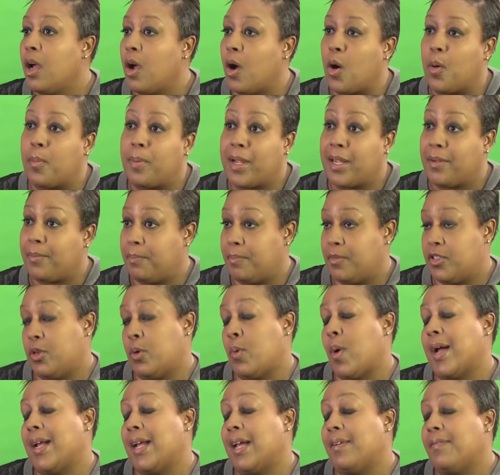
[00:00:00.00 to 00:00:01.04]

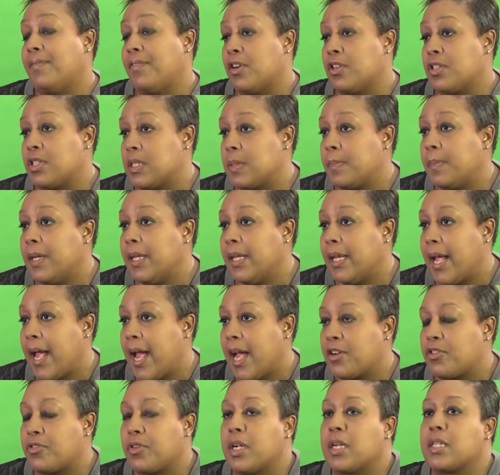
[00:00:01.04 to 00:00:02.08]
OB/GYN versus
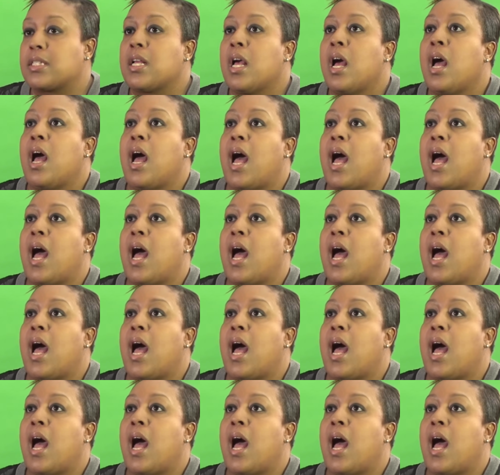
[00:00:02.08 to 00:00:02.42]
pediatrics?